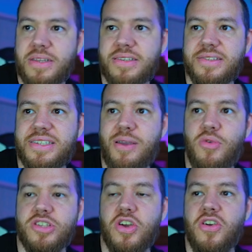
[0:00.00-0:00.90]
it's the same
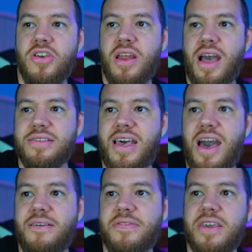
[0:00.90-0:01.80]
return as
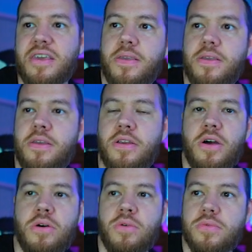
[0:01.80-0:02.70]
having, you
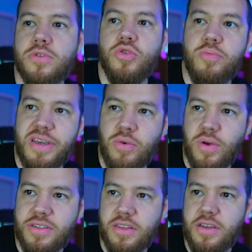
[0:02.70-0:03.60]
know, 2
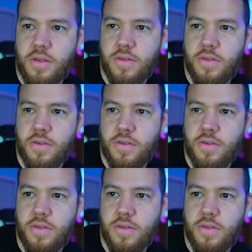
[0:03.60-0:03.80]
Bitcoins in there.